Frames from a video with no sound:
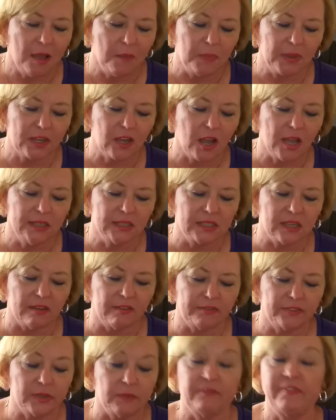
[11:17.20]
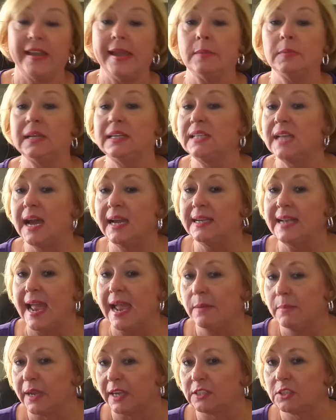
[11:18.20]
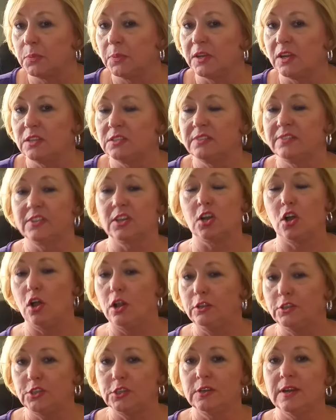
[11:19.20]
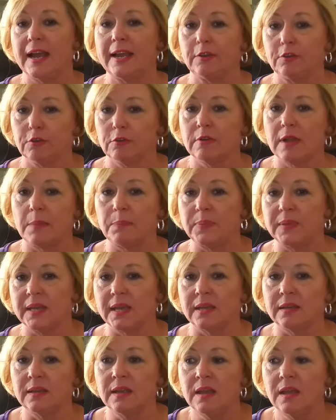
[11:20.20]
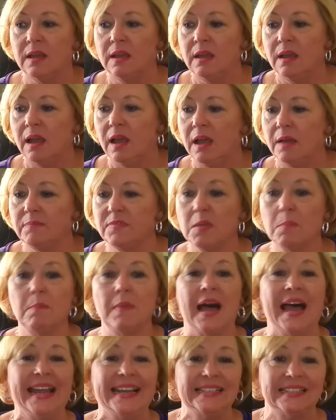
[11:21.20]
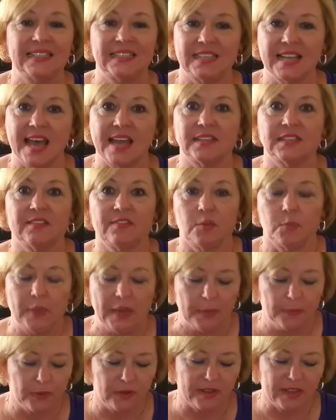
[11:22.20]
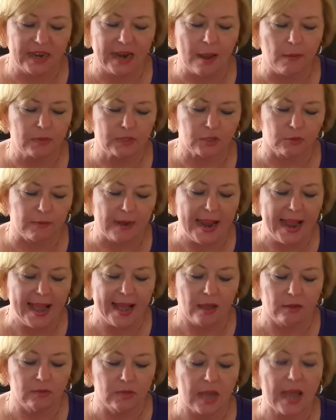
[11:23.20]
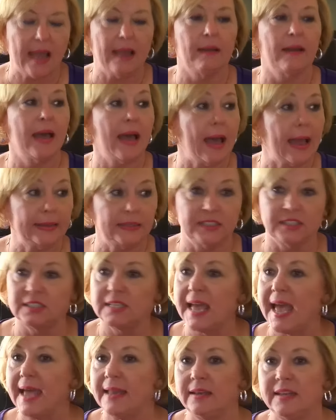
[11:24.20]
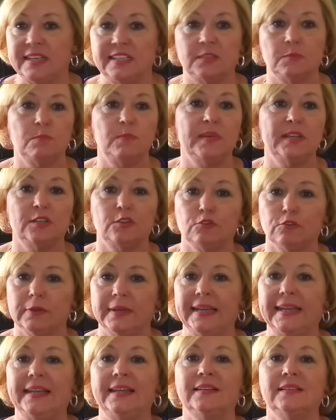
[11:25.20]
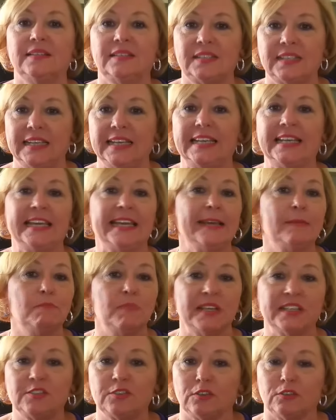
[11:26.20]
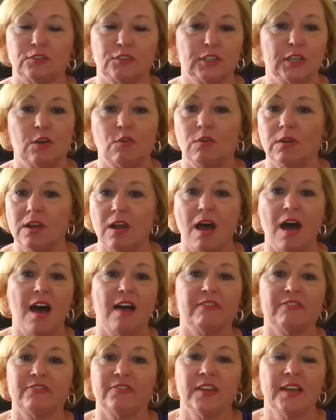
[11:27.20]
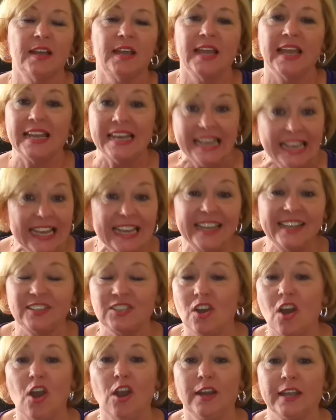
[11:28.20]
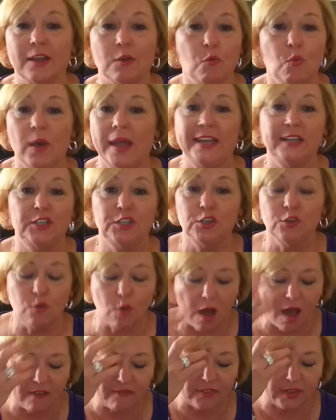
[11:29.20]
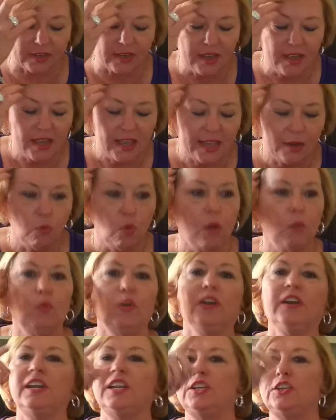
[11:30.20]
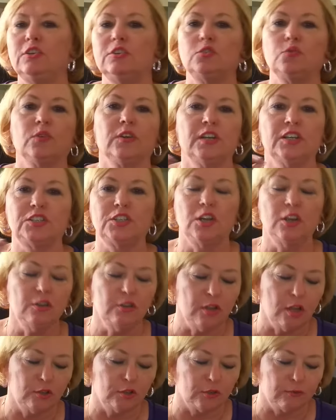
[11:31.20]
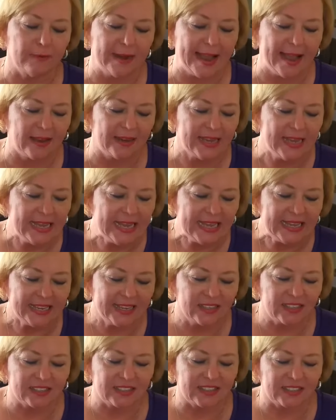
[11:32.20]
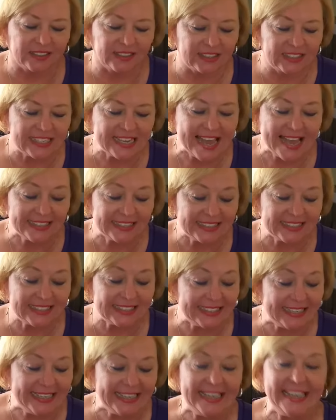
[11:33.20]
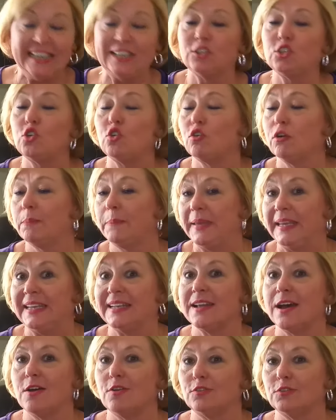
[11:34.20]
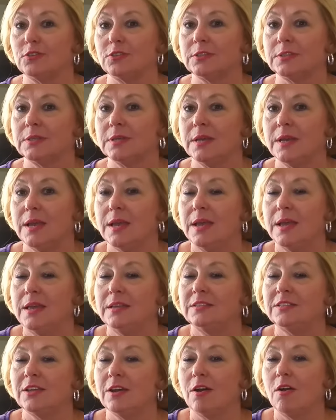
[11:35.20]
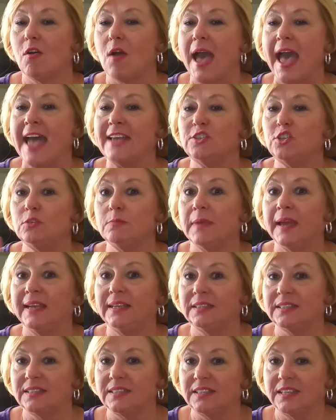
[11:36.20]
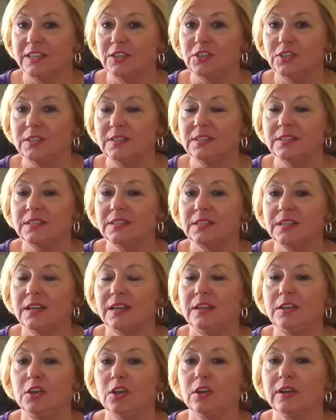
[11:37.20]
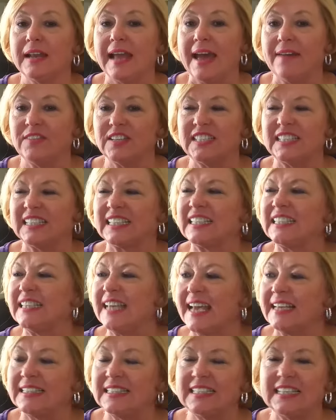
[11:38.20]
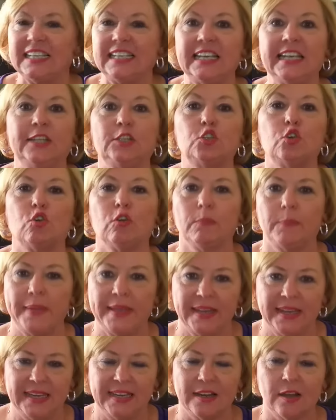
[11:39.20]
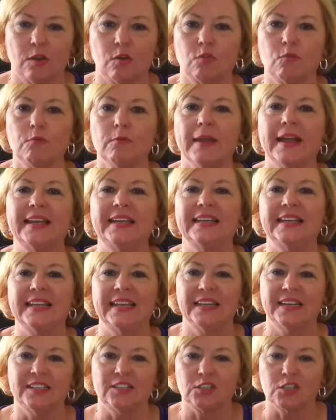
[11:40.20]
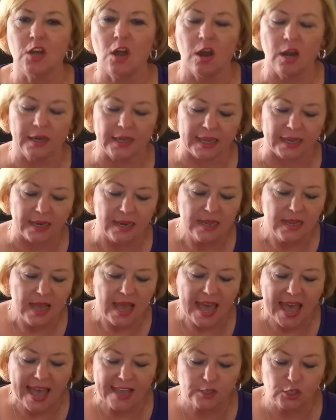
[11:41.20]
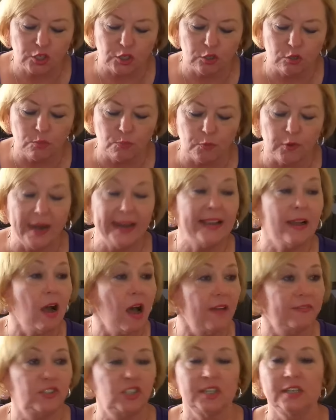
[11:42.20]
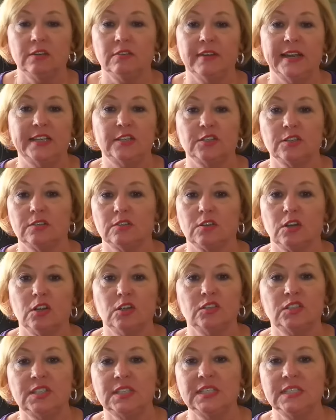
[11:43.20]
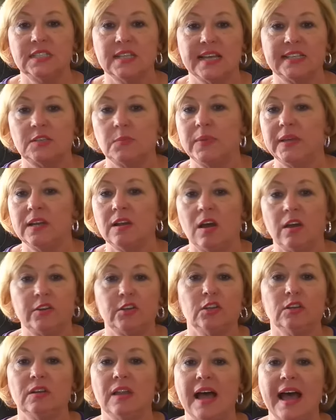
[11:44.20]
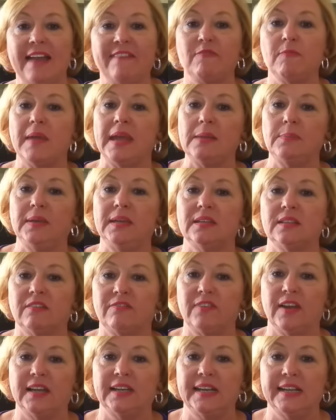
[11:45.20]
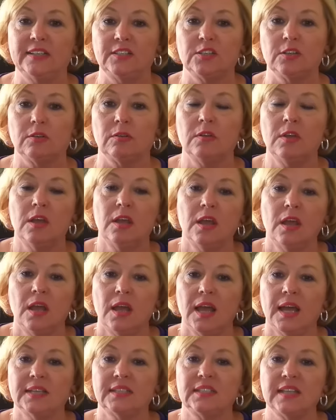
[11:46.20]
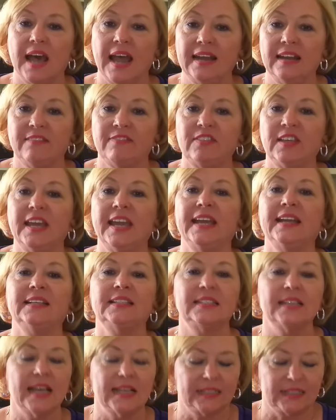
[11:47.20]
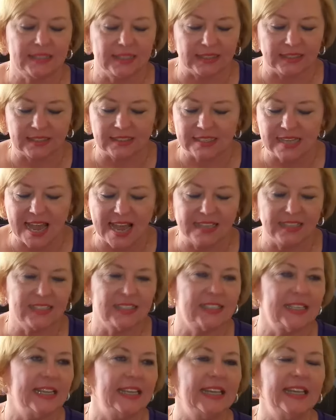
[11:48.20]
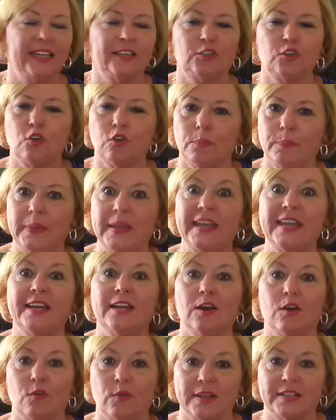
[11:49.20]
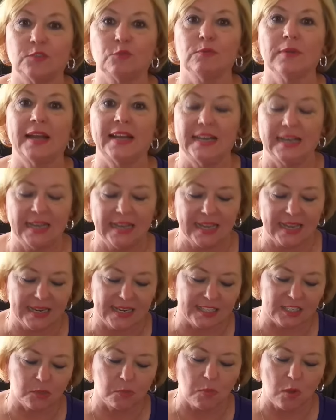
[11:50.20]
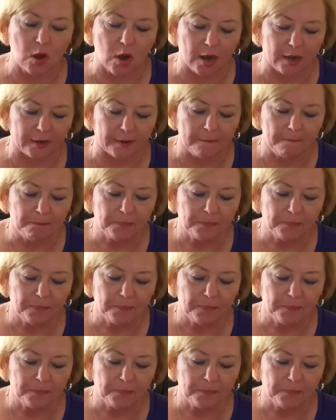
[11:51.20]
Because of some family dynamics, because of the culture I grew up in, the mindsets of the people that I was around, I just had these misery-seeking missiles going off and hitting target way too often. And what we're going to do is we're going to turn those around into success-seeking torpedoes. So as you make decisions, you're going to have a success-seeking torpedo ready to hit its target. As you break off generational curses that's been on your life, maybe in the financial side of things, a success-seeking torpedo is ready to hit its mark.